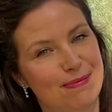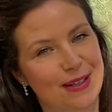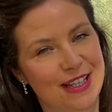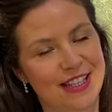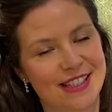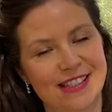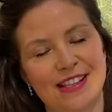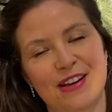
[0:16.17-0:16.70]

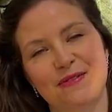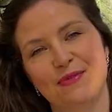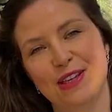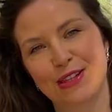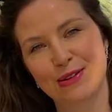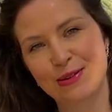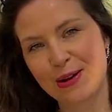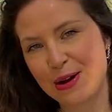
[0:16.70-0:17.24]
because we
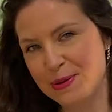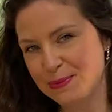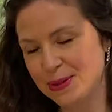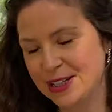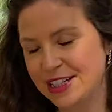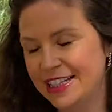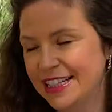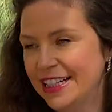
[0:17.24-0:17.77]
threw
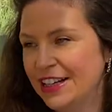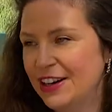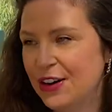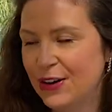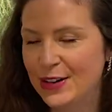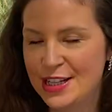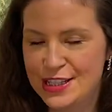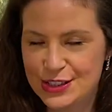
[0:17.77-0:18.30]
open
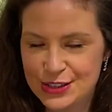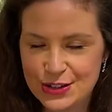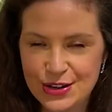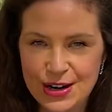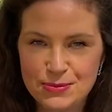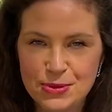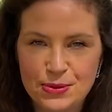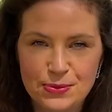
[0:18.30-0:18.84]
on Instagram